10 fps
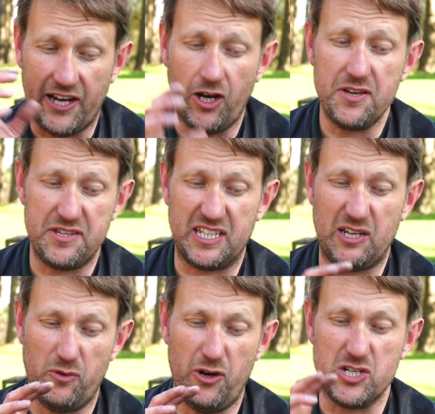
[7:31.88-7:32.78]
And I think it
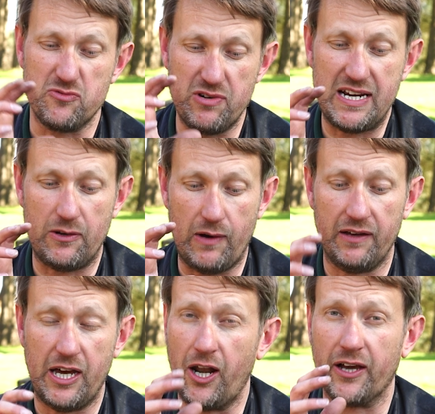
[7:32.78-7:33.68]
works really
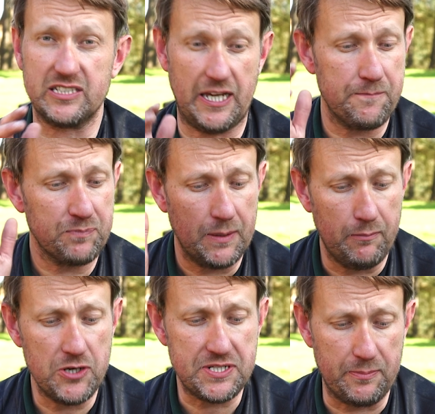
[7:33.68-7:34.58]
well. And like I said,
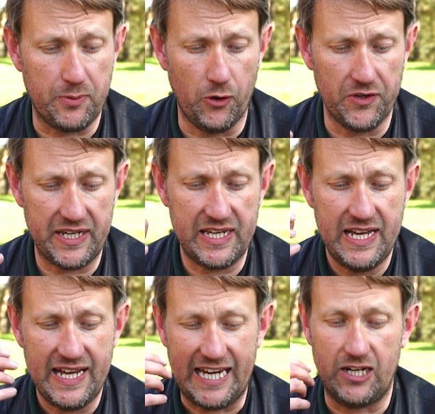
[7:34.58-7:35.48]
most importantly,
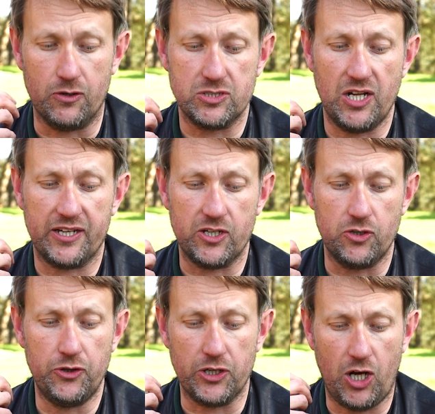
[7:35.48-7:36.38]
it looks like a
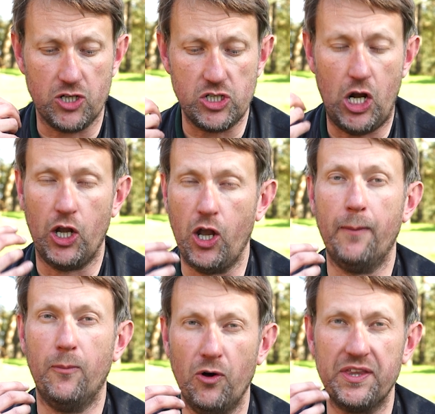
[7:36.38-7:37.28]
gun that costs a lot
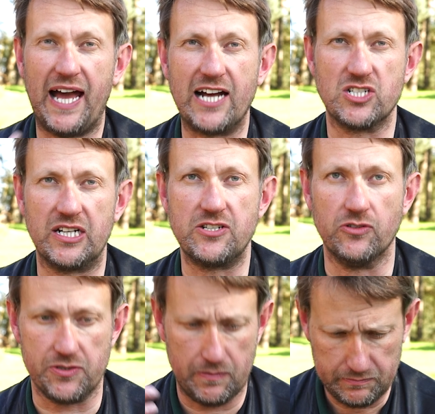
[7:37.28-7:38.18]
more than it actually does.